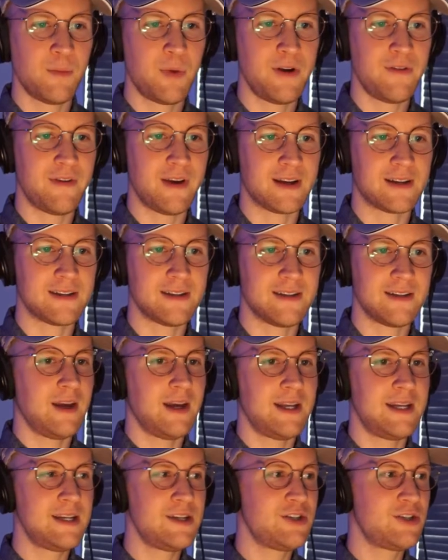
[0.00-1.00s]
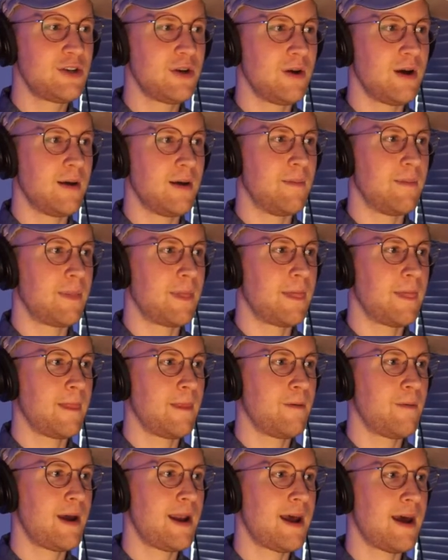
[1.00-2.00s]
Perfect. It didn't show up.
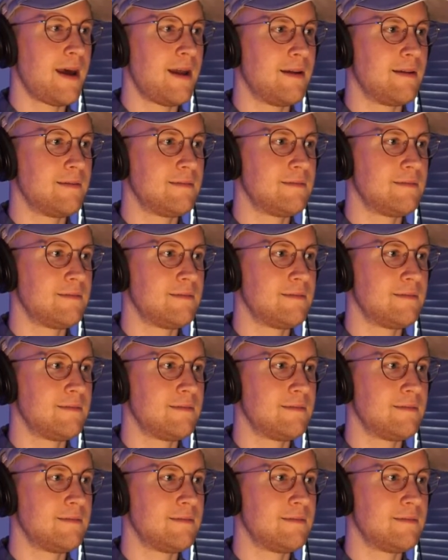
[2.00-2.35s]
Why not?